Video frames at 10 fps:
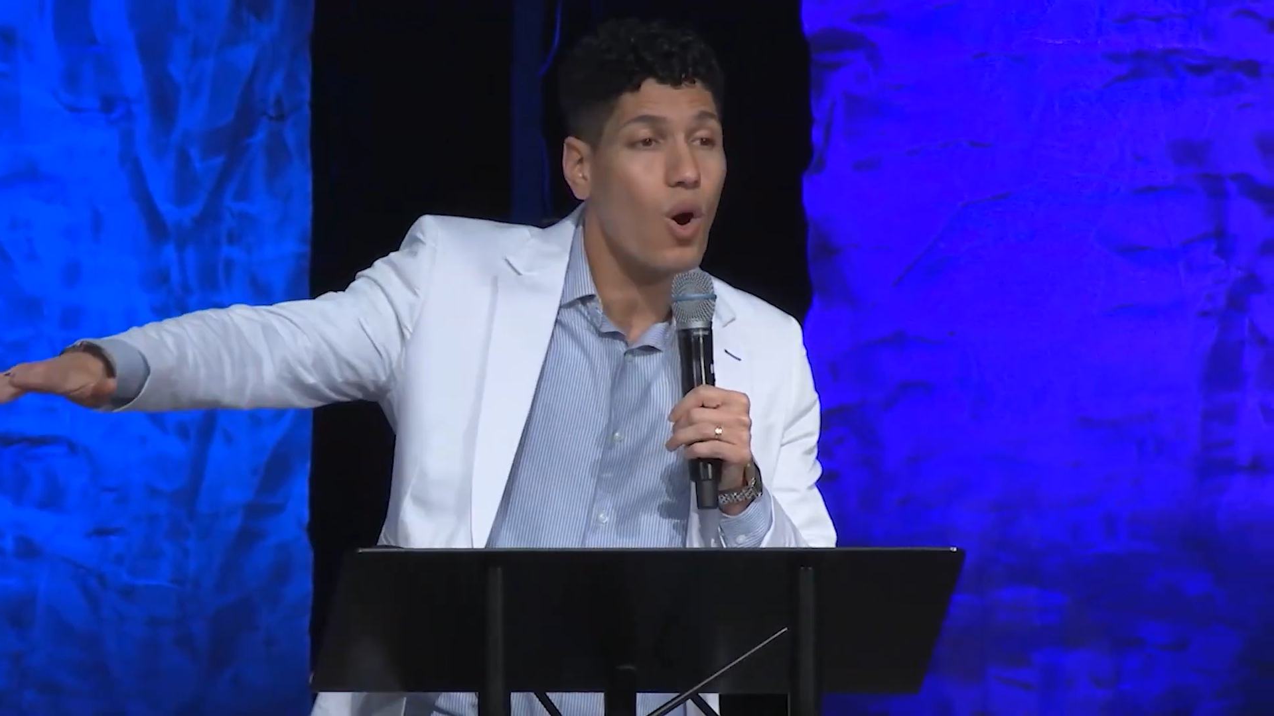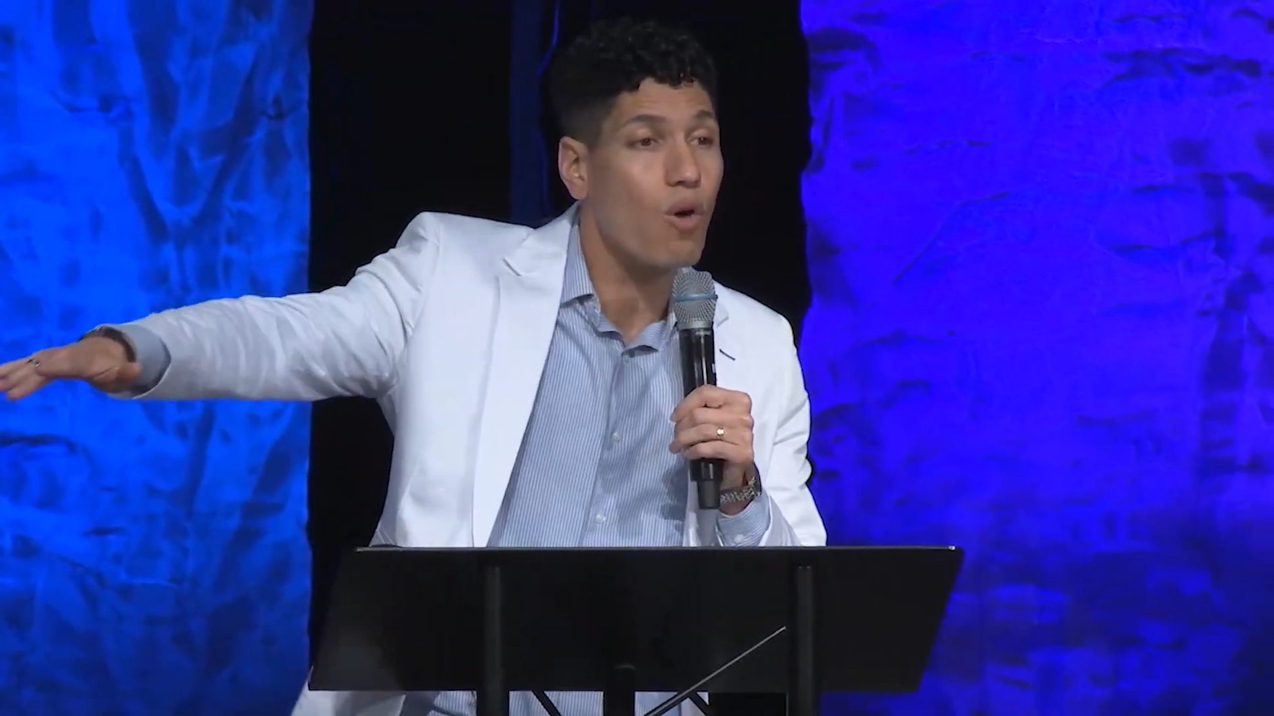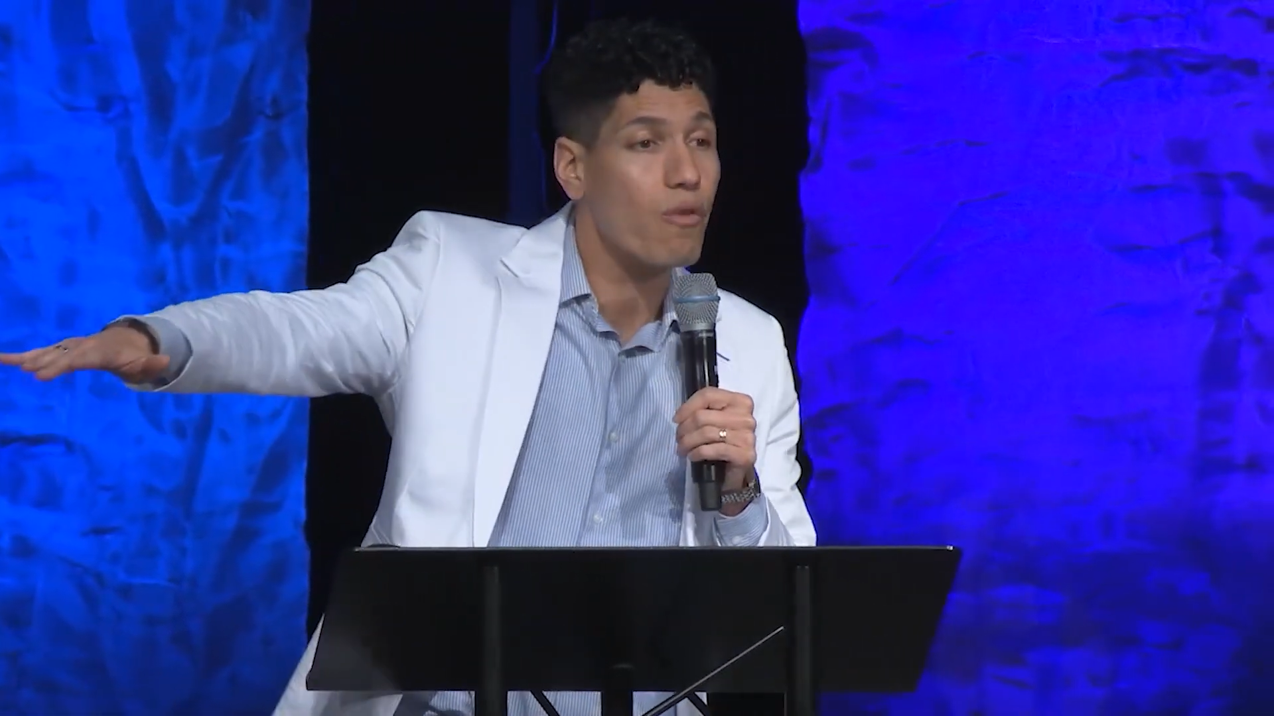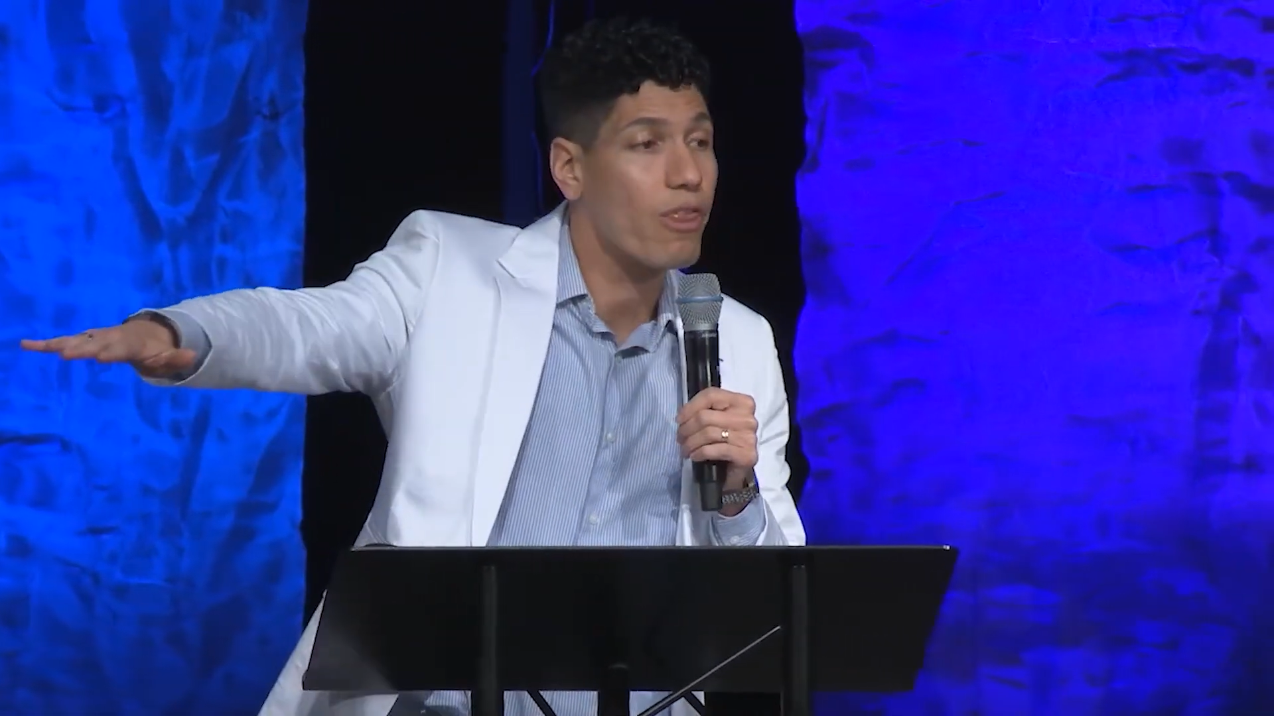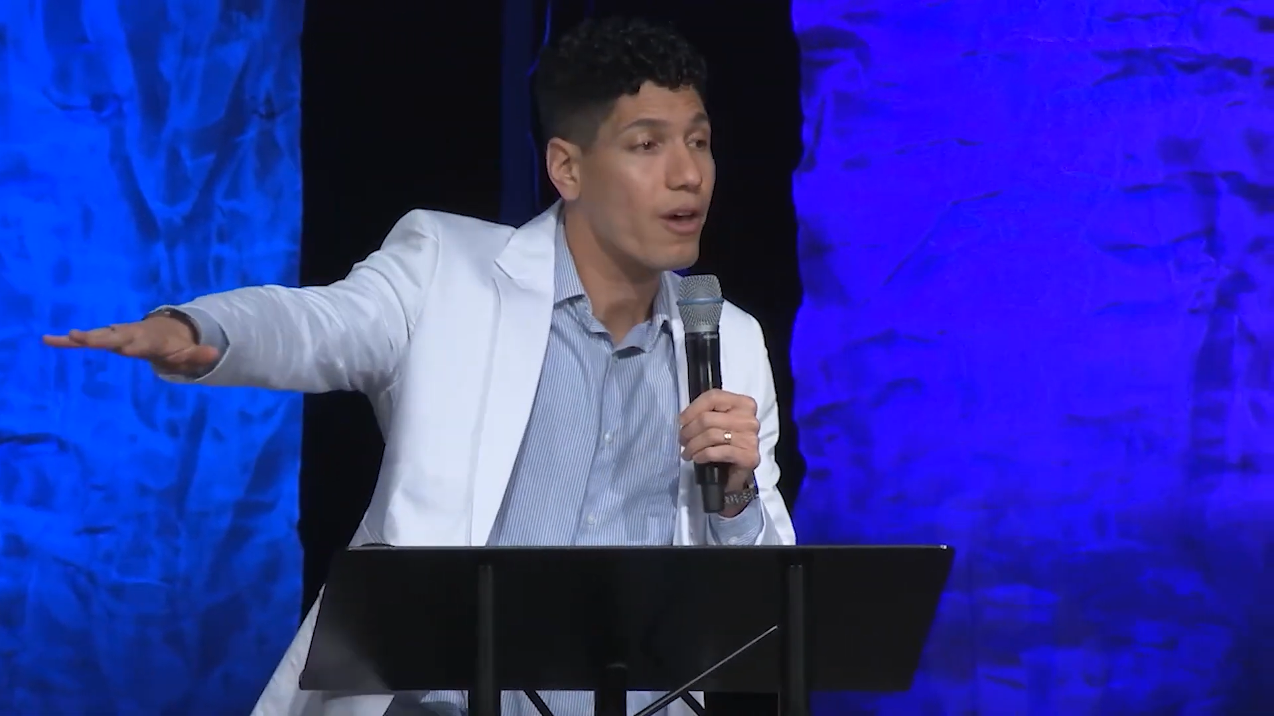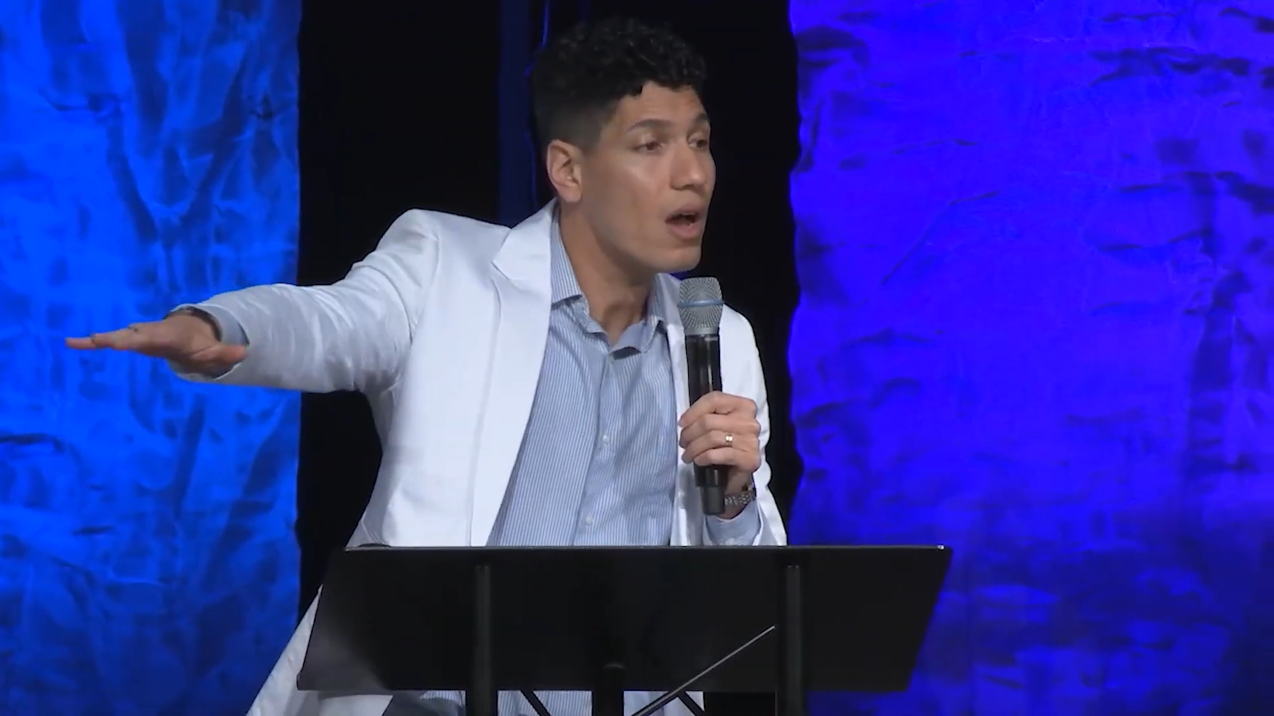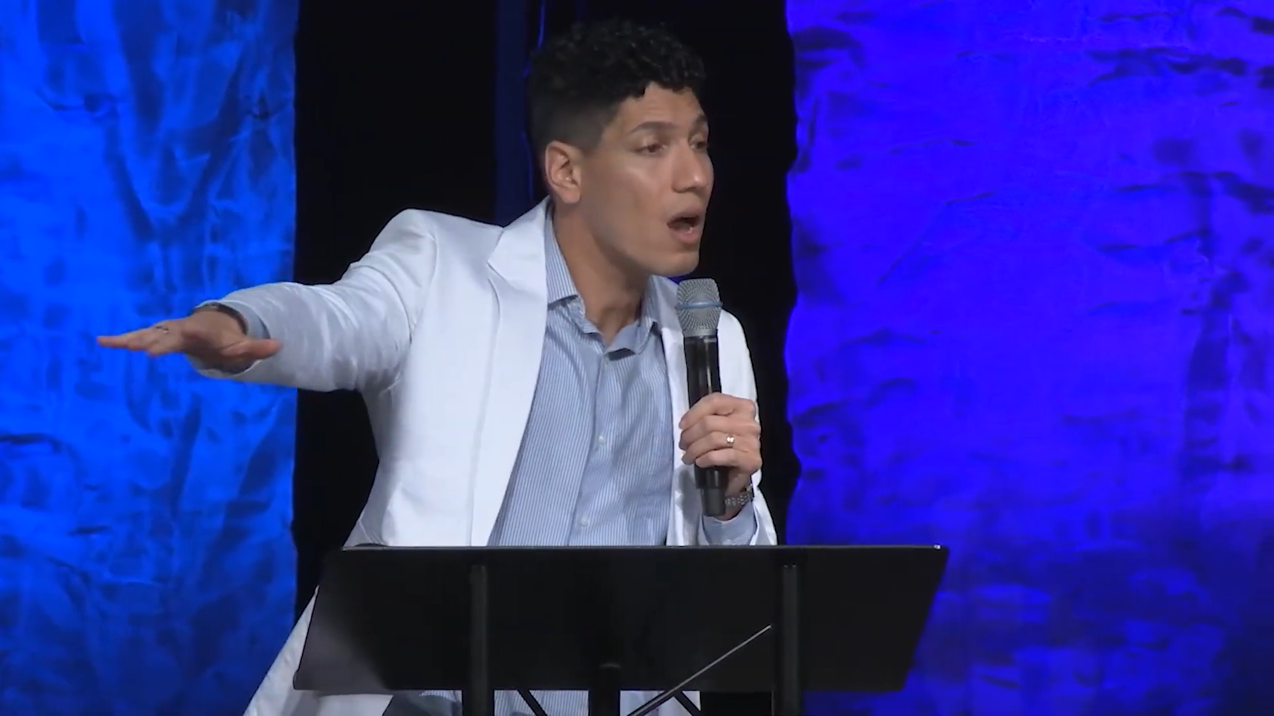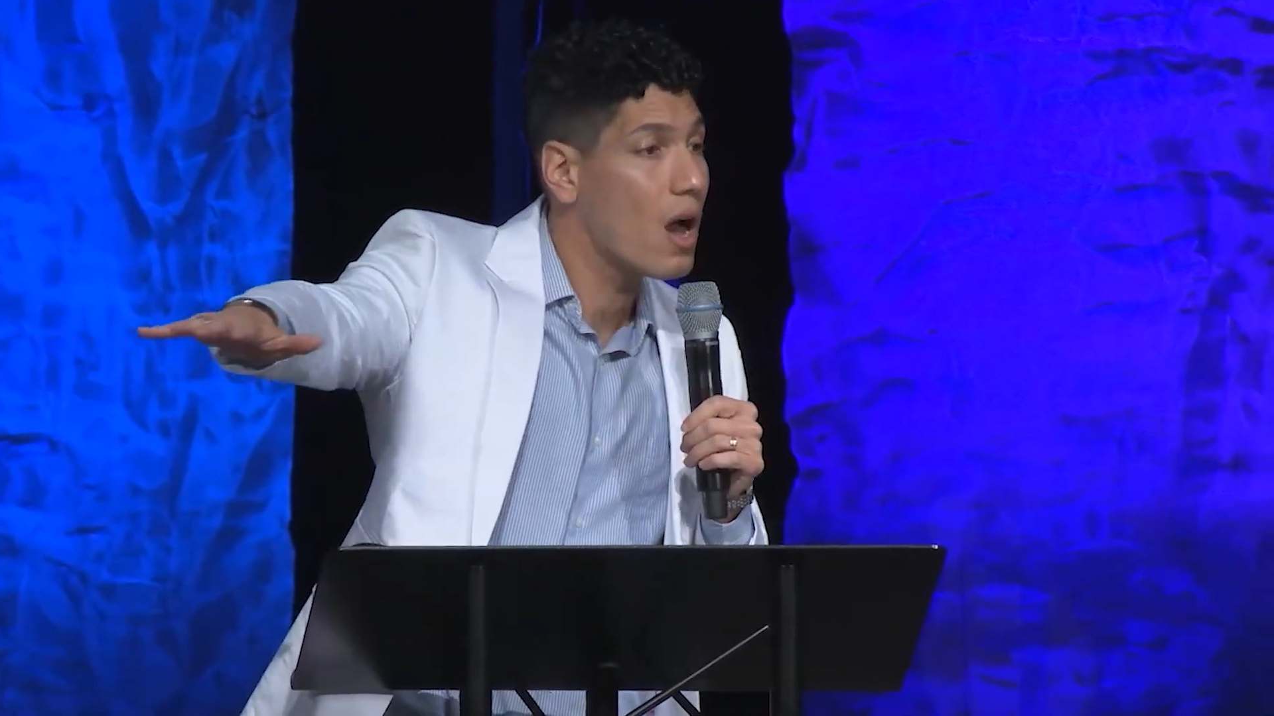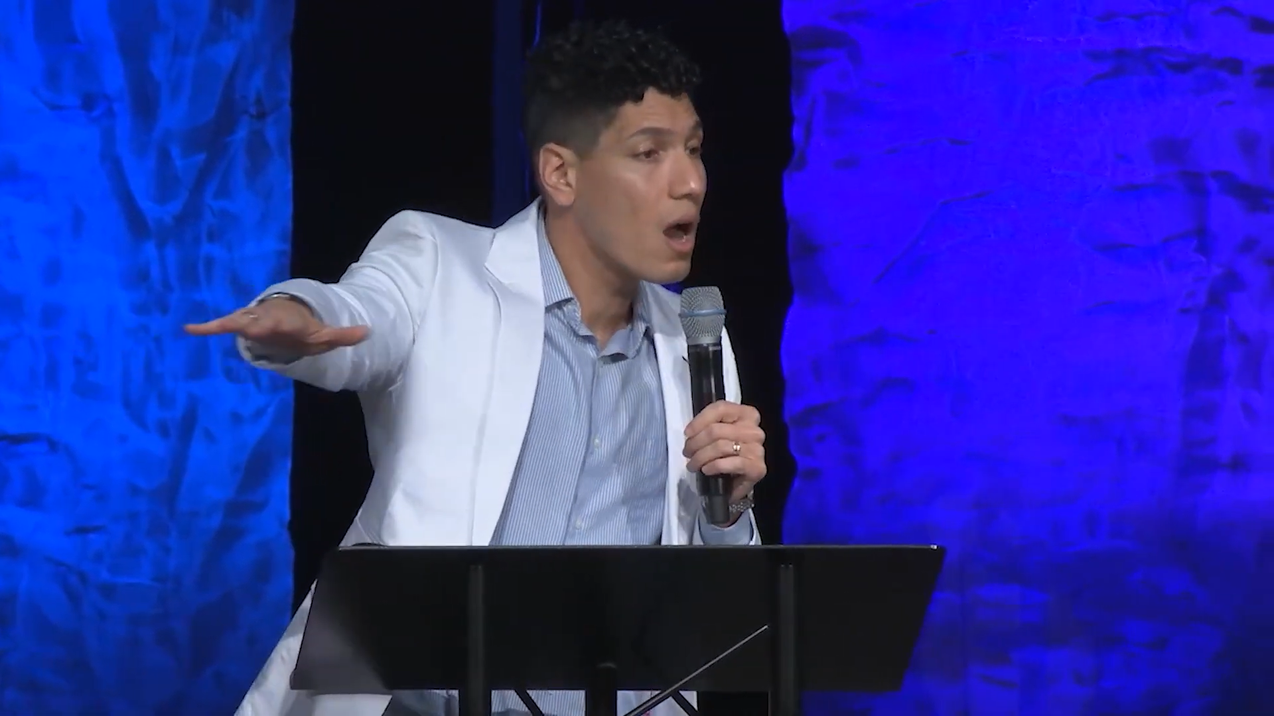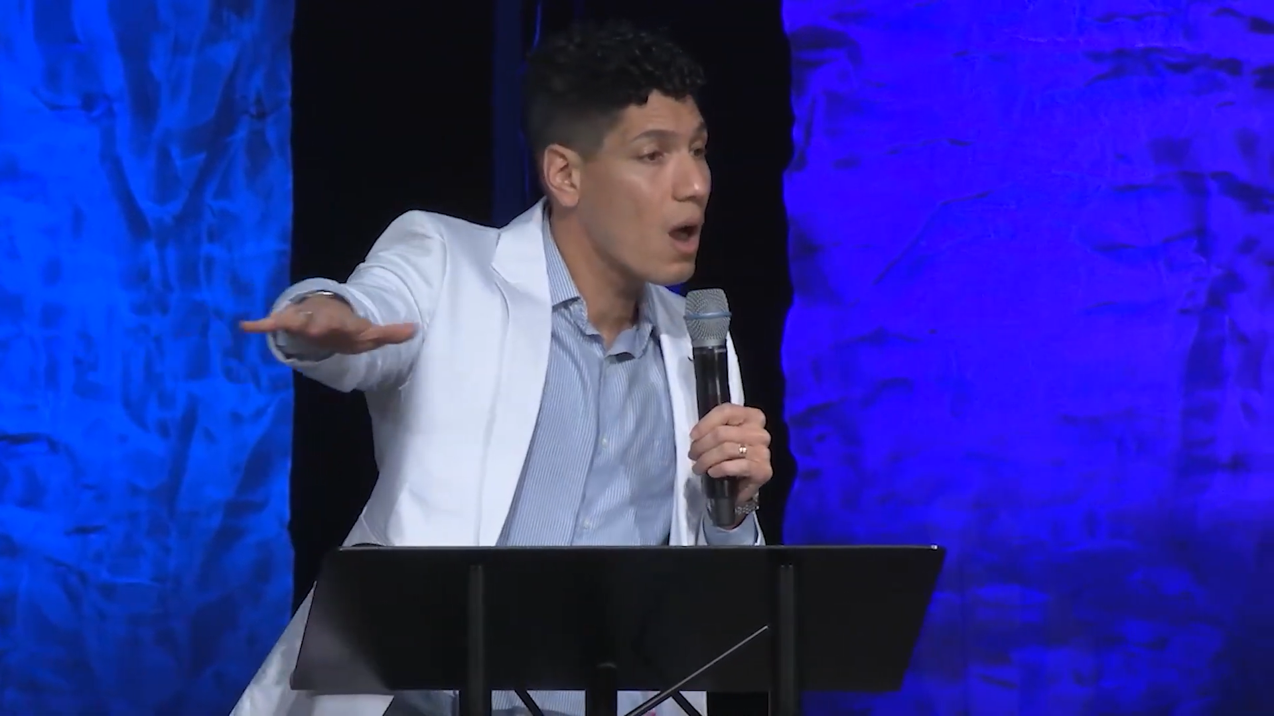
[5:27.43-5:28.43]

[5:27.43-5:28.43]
over the